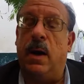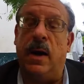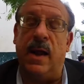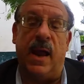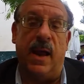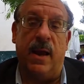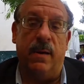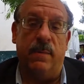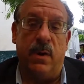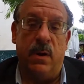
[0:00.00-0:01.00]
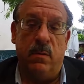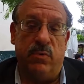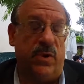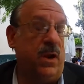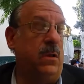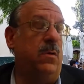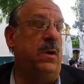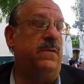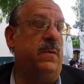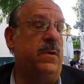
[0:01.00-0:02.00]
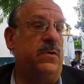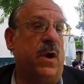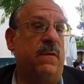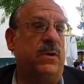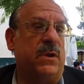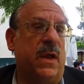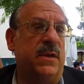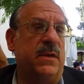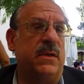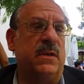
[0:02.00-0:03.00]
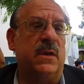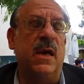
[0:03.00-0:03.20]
I am precluded from a driver's license.